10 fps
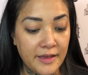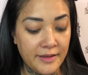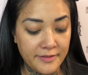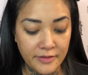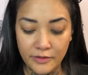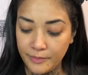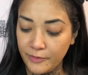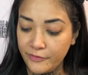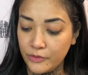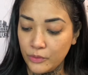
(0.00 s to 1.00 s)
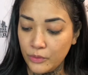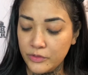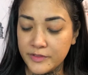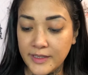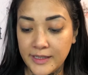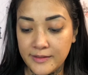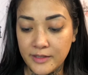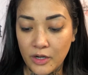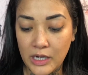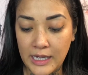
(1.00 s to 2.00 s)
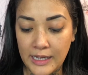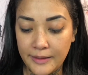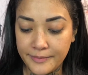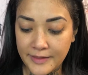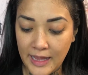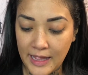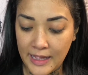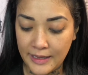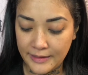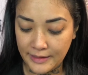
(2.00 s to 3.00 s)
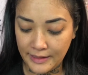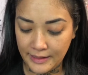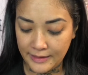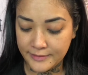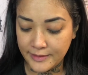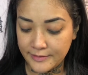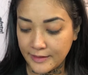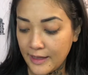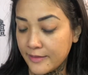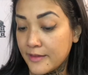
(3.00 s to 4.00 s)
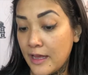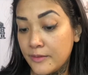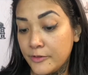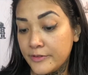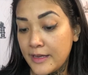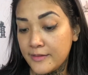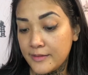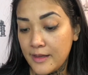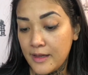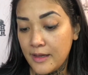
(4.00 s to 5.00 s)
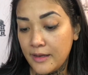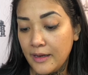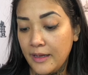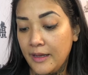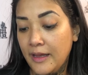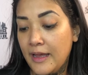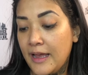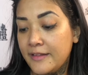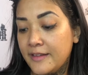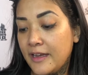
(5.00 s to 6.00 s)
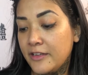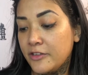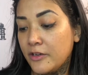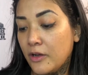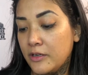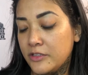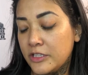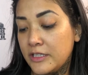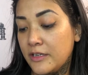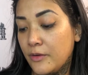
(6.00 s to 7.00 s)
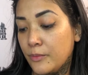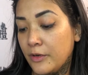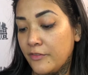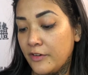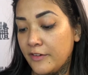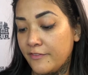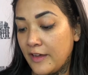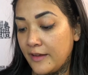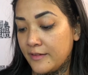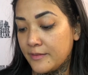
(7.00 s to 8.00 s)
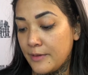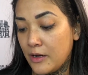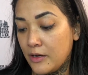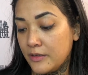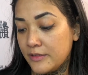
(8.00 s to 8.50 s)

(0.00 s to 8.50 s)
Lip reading: is suitable for all skin types, and it is against animal testing. Anti-aging collagen weave-in face mask.